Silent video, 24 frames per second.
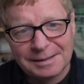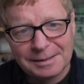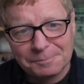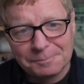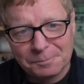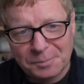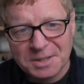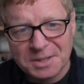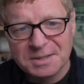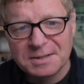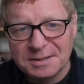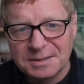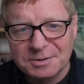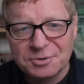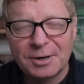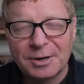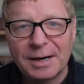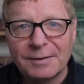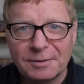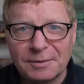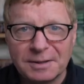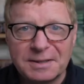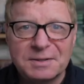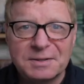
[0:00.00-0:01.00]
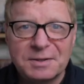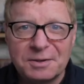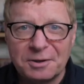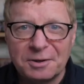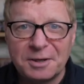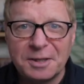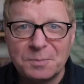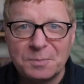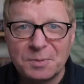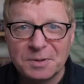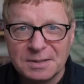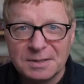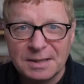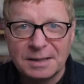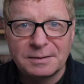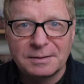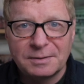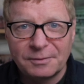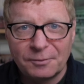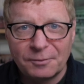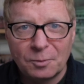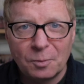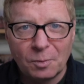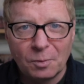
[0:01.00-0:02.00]
Business travel is 30%
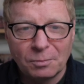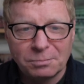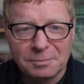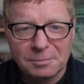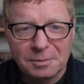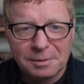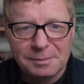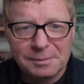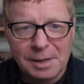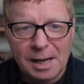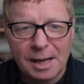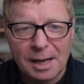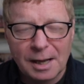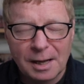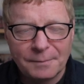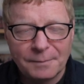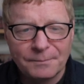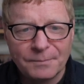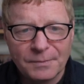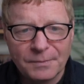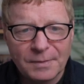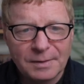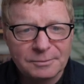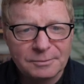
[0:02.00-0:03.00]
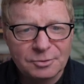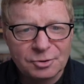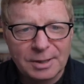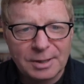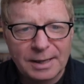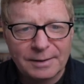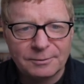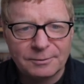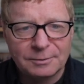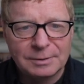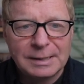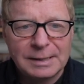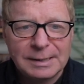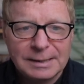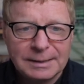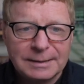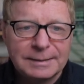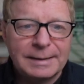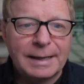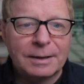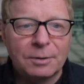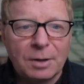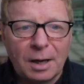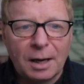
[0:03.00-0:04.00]
of all travel.
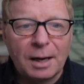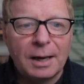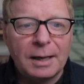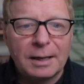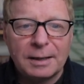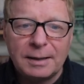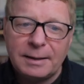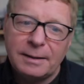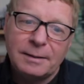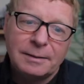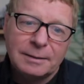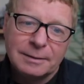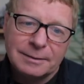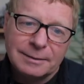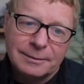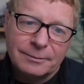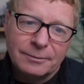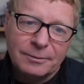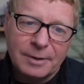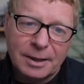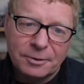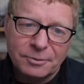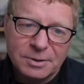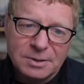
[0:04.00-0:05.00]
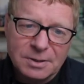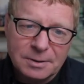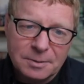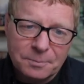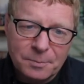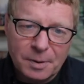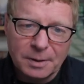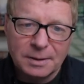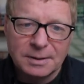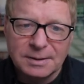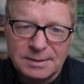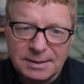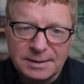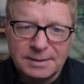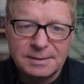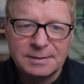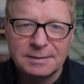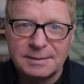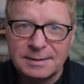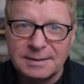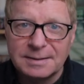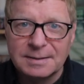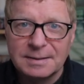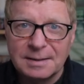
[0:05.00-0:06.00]
Now, clearly, there is an ability to
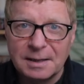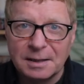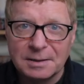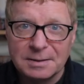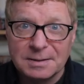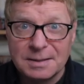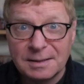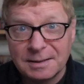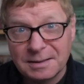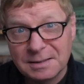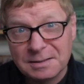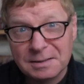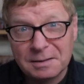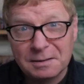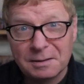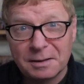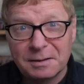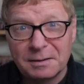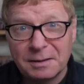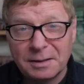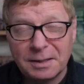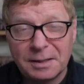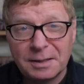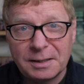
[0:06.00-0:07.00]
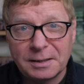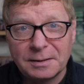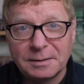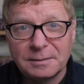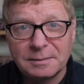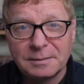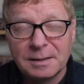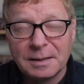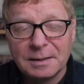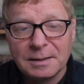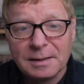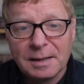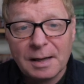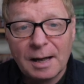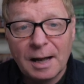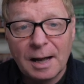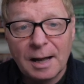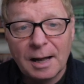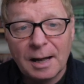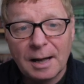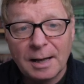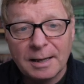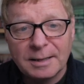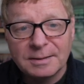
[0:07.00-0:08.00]
discuss this, and I think
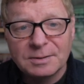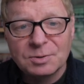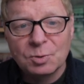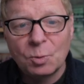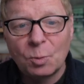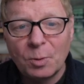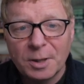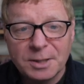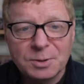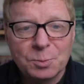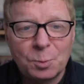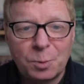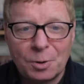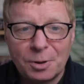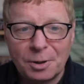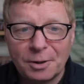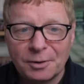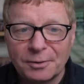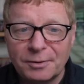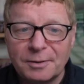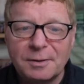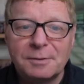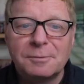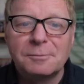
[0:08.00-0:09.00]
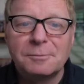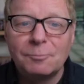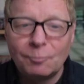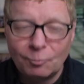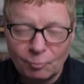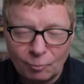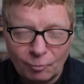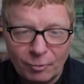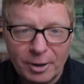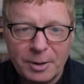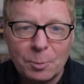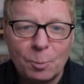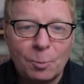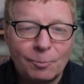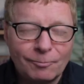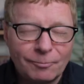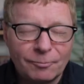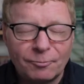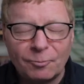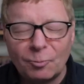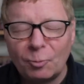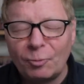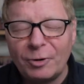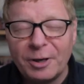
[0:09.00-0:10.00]
it's always worth
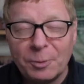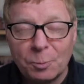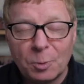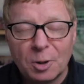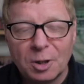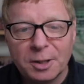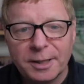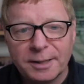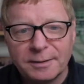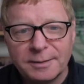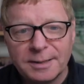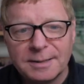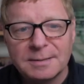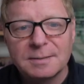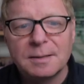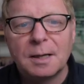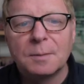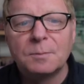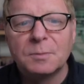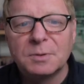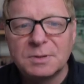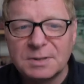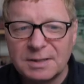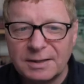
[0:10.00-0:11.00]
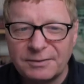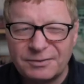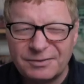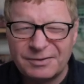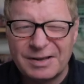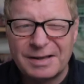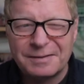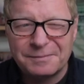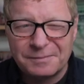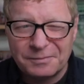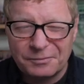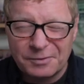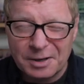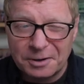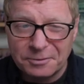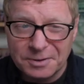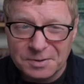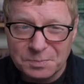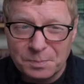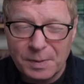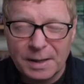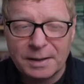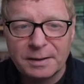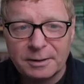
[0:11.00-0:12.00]
reworking these numbers if there is
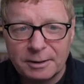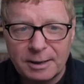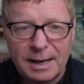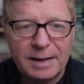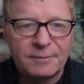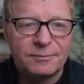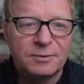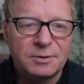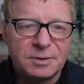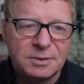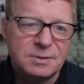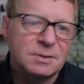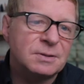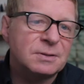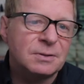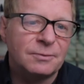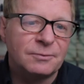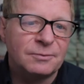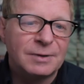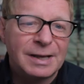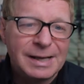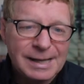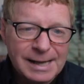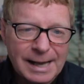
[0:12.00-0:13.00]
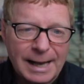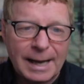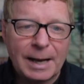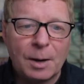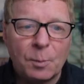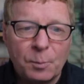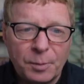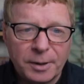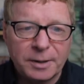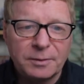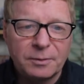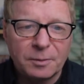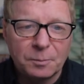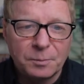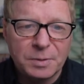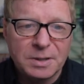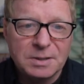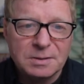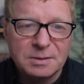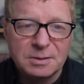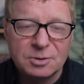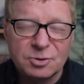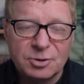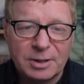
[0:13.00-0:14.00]
better evidence of how big the
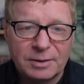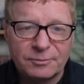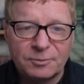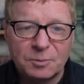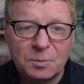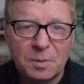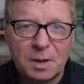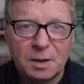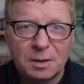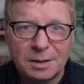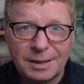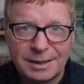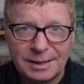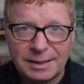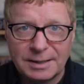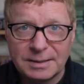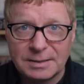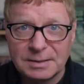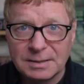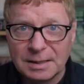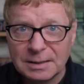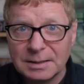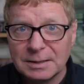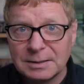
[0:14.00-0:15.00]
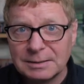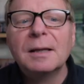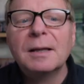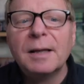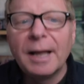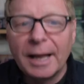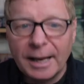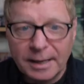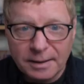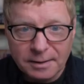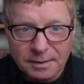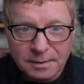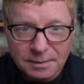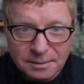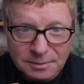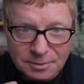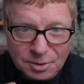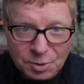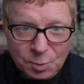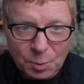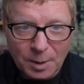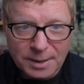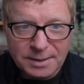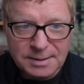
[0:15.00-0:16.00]
business travel market is in
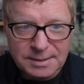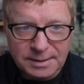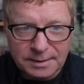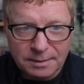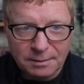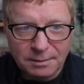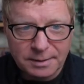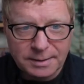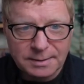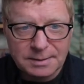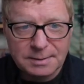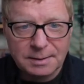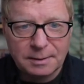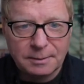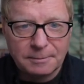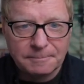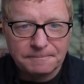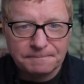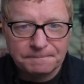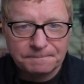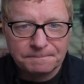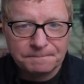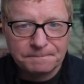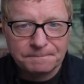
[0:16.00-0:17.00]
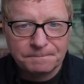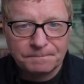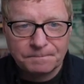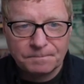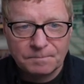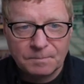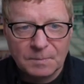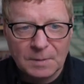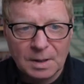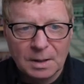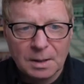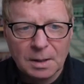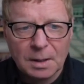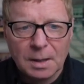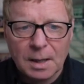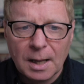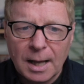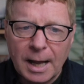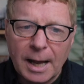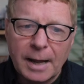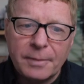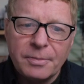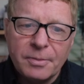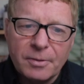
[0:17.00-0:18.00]
2019.
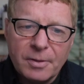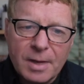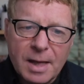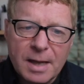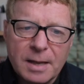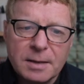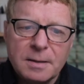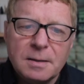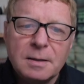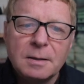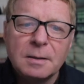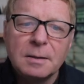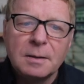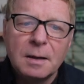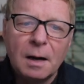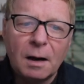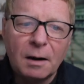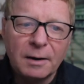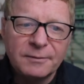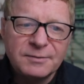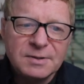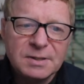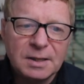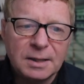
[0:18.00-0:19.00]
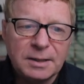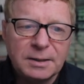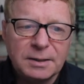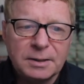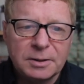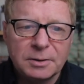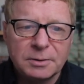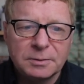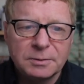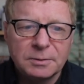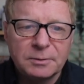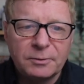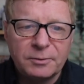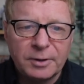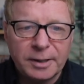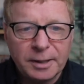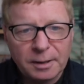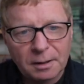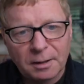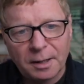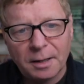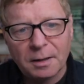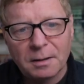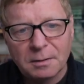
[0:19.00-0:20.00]
And then I've taken the
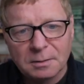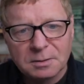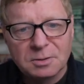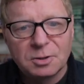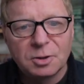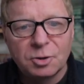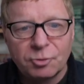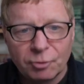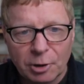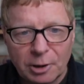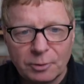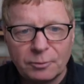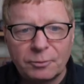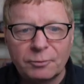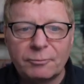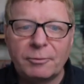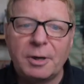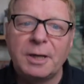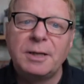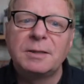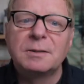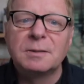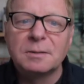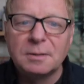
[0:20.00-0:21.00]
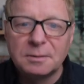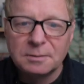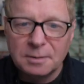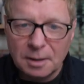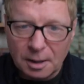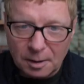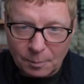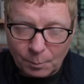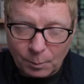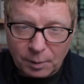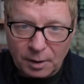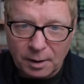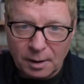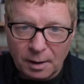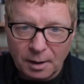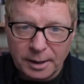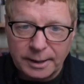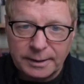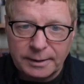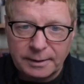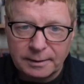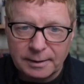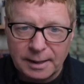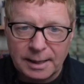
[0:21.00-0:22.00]
IATA growth rate and
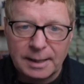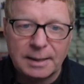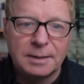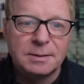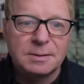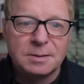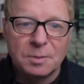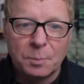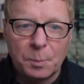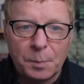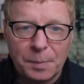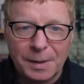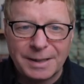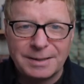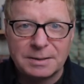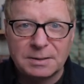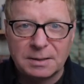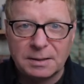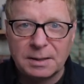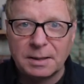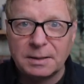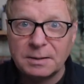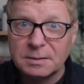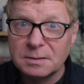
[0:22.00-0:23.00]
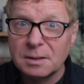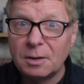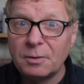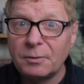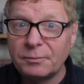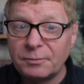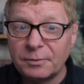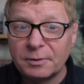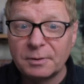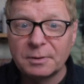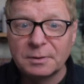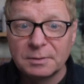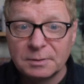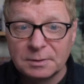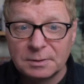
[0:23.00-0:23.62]
applied that as a base case over